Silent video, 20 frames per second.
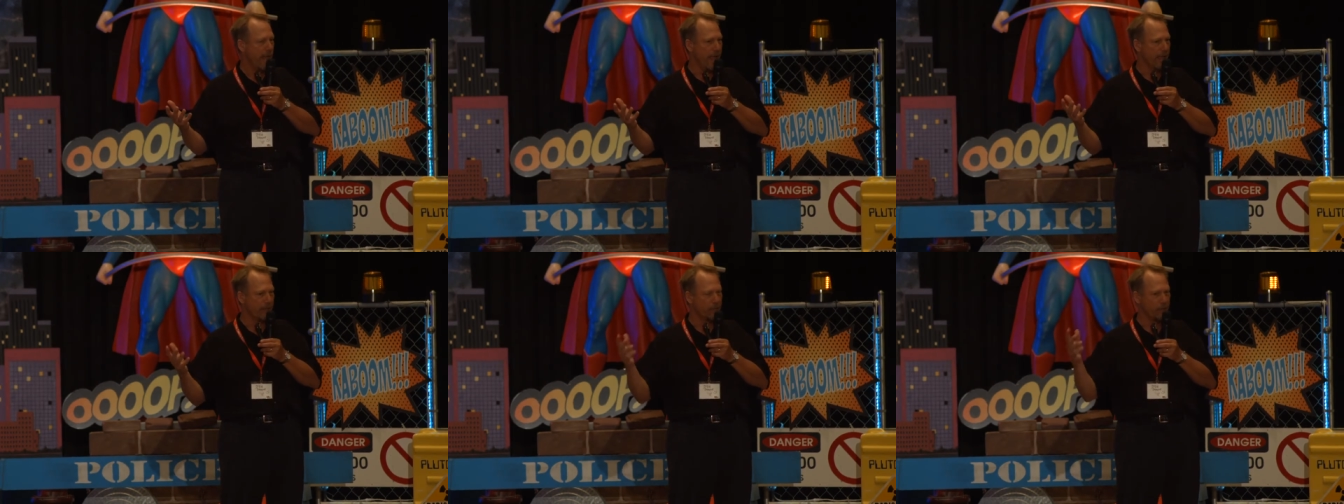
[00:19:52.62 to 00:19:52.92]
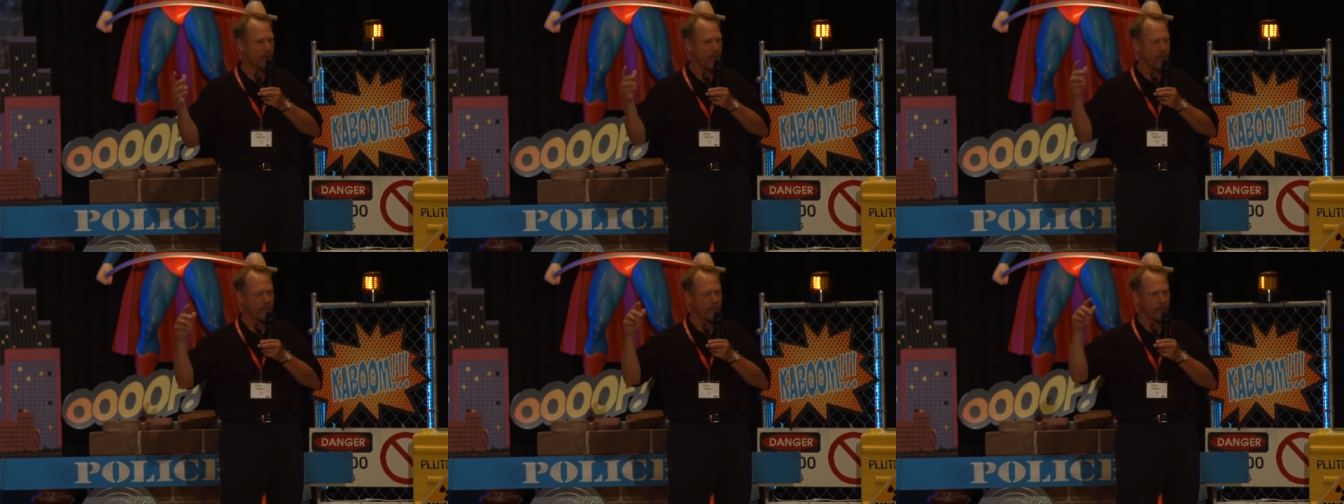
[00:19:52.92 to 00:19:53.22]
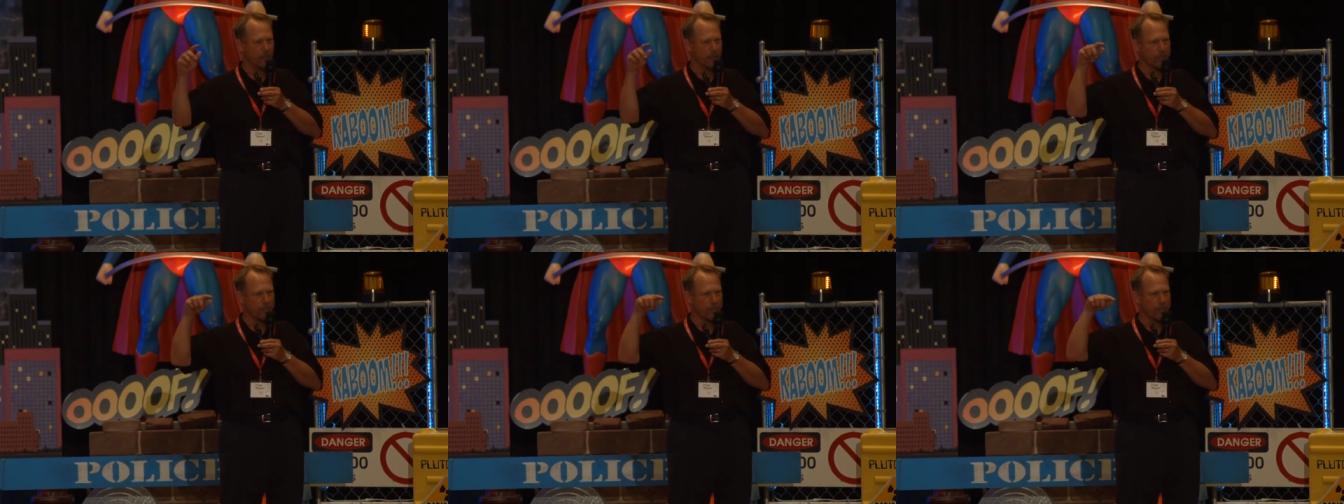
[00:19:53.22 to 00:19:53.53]
and trying
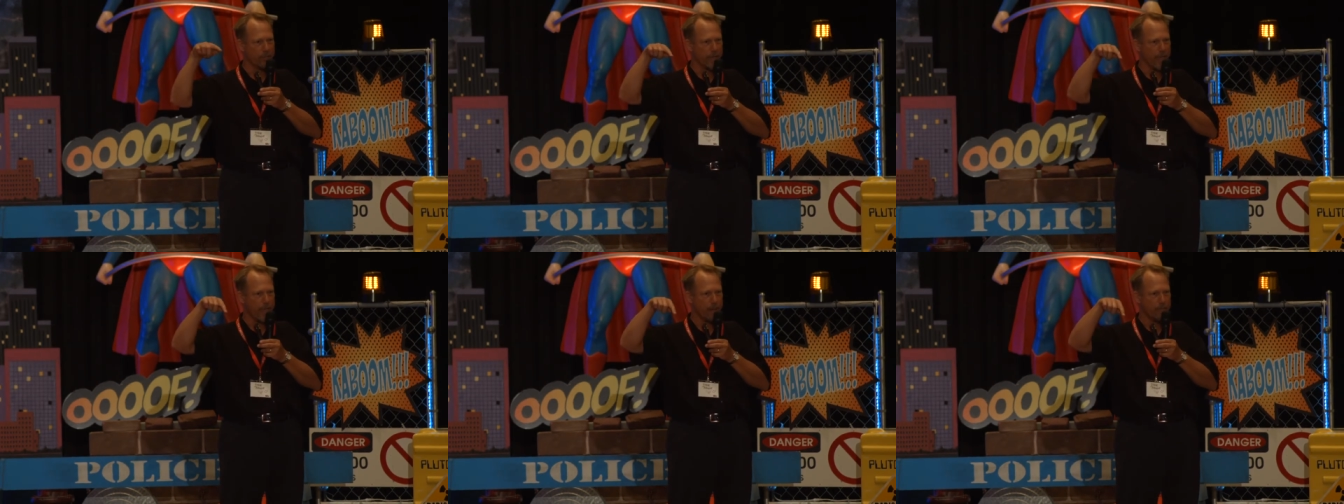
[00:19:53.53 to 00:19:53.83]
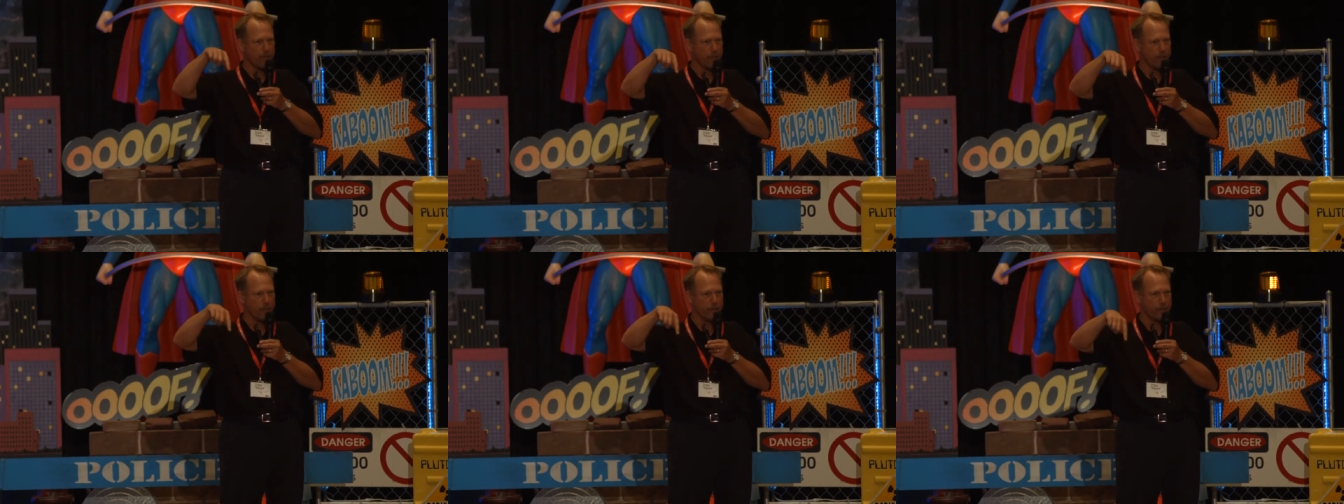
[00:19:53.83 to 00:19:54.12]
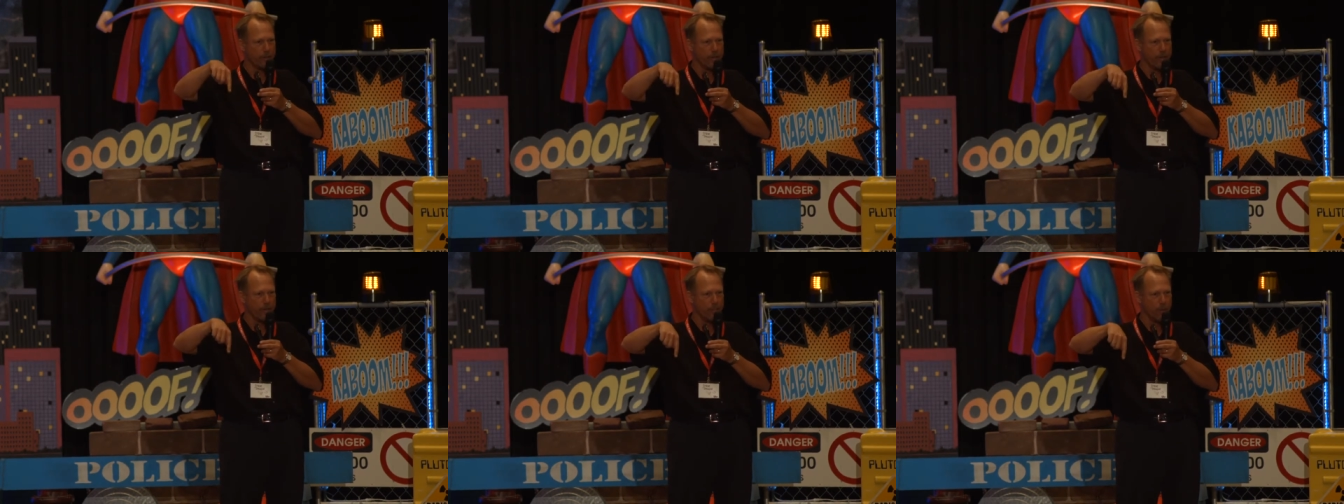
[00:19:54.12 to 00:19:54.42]
to learn to type on
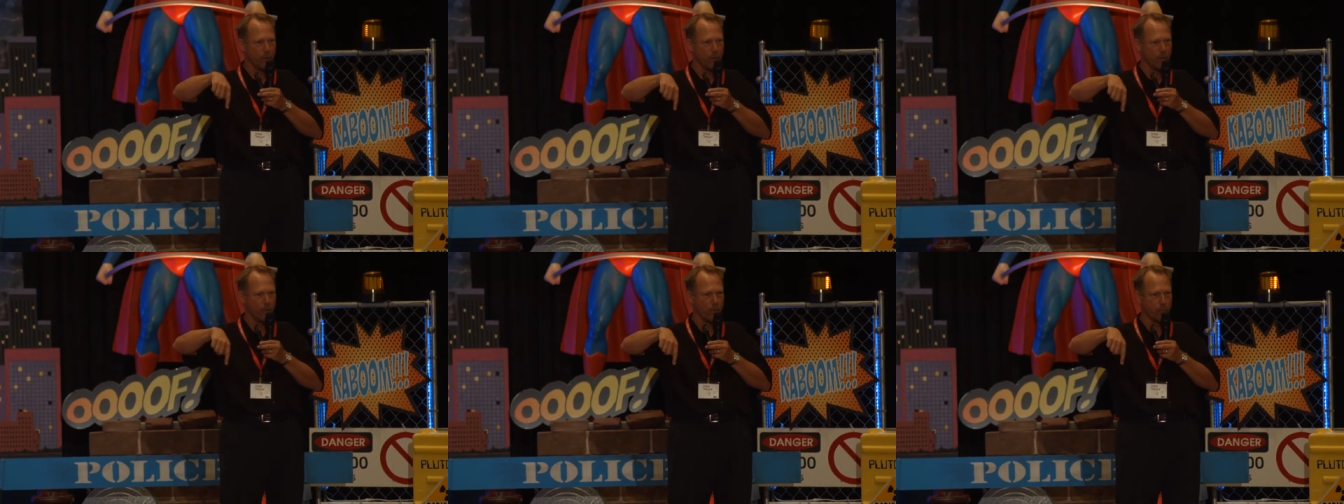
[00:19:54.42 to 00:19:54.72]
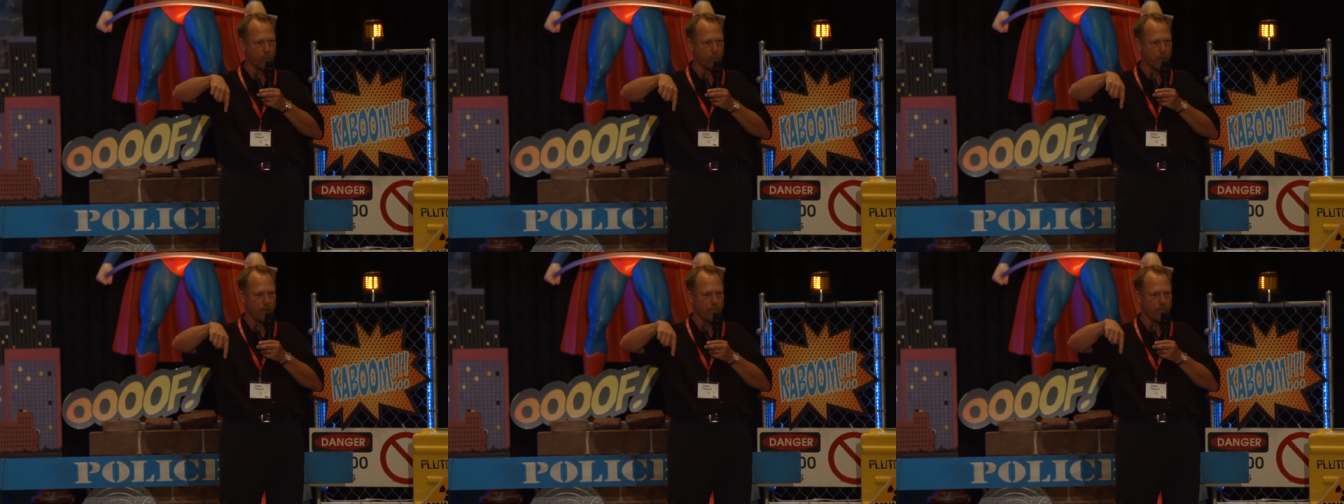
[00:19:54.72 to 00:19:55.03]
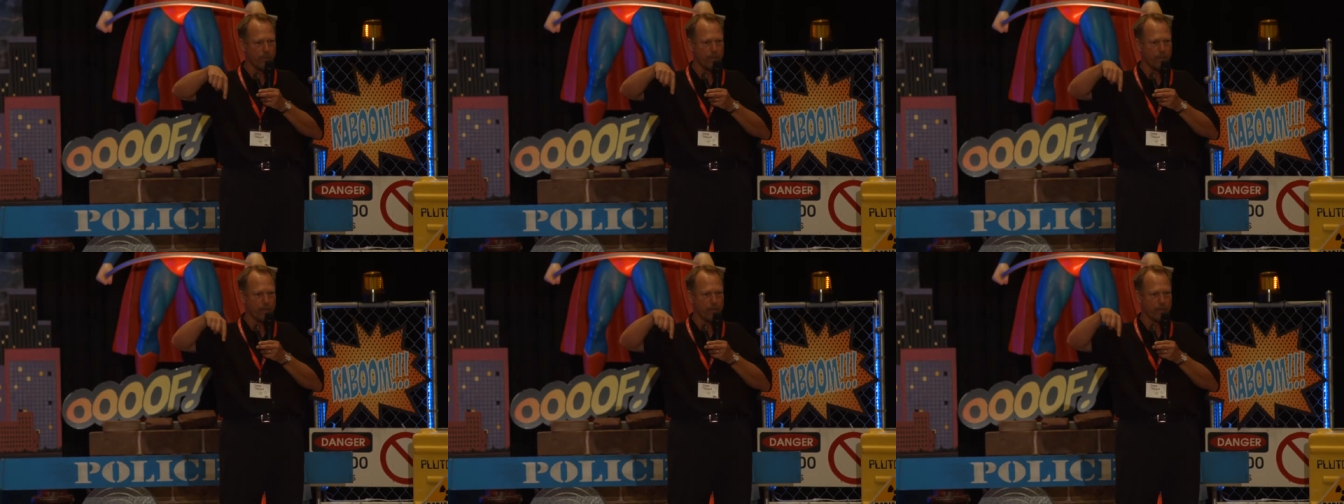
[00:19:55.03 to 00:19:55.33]
this keyboard, one
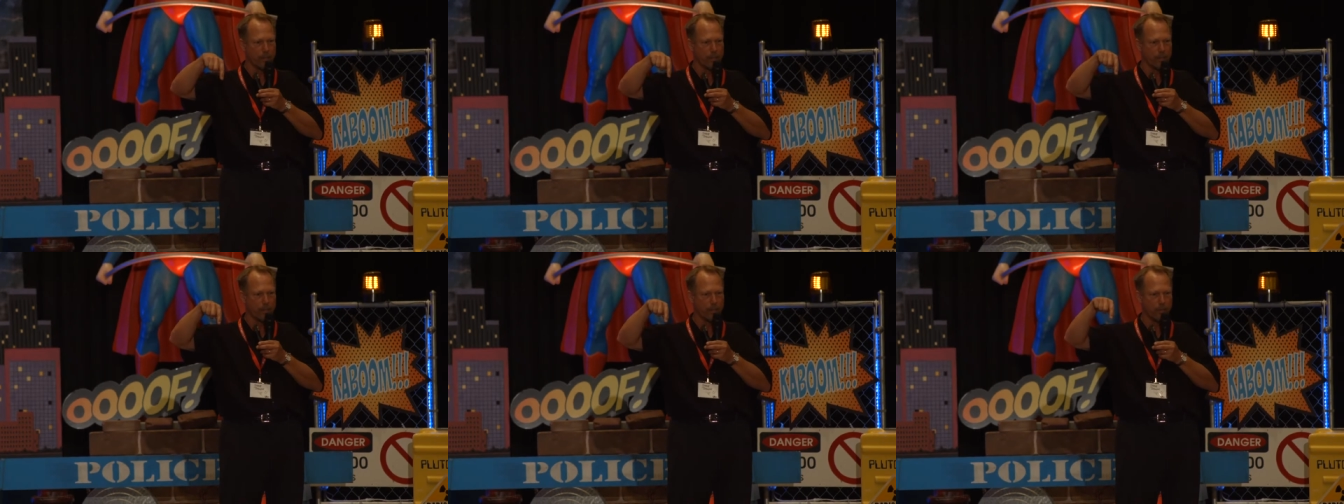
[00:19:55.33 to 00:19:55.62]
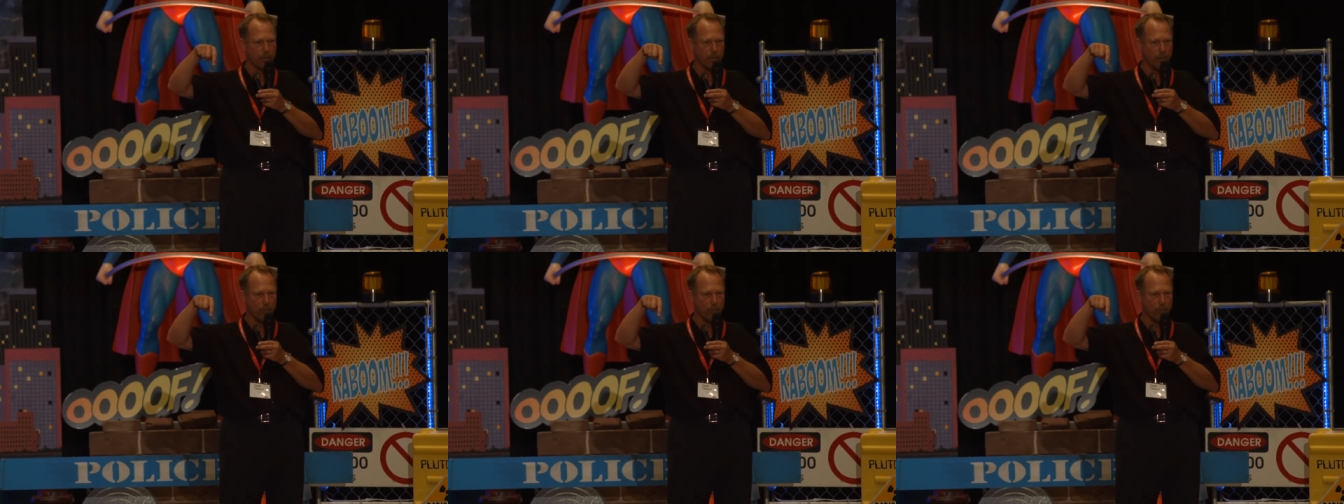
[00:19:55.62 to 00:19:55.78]
finger,